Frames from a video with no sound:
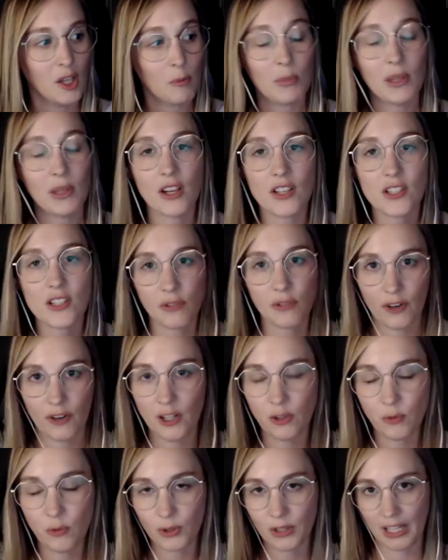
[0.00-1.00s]
because a
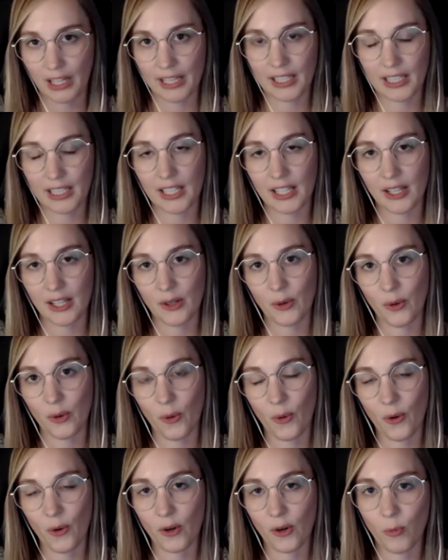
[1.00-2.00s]
friend would like it
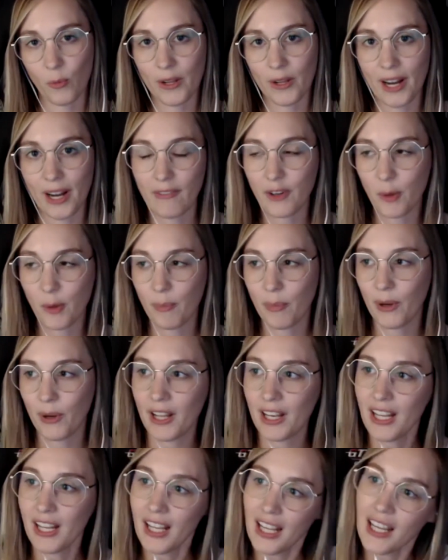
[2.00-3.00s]
or whatever,
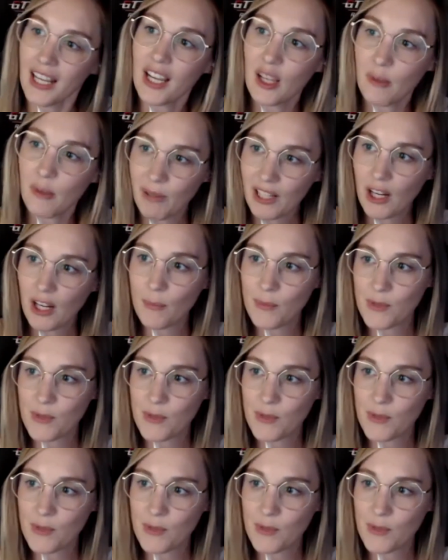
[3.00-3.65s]
but it becomes a